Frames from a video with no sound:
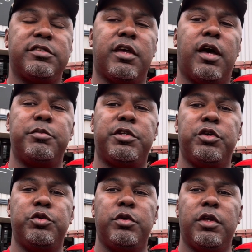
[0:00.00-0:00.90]
to come
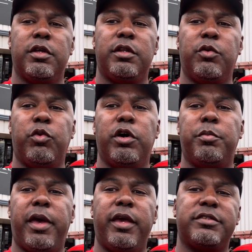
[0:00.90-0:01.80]
to than
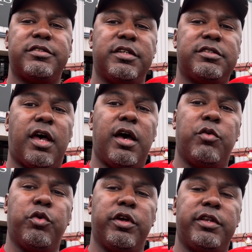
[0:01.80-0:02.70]
Wilbanks, since
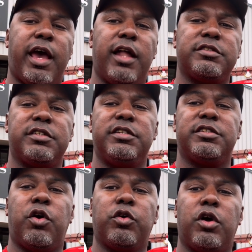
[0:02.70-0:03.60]
we're in Dallas and he's in
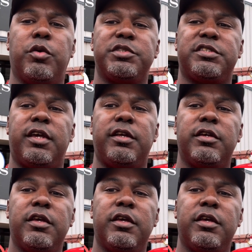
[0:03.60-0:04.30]
Oklahoma City.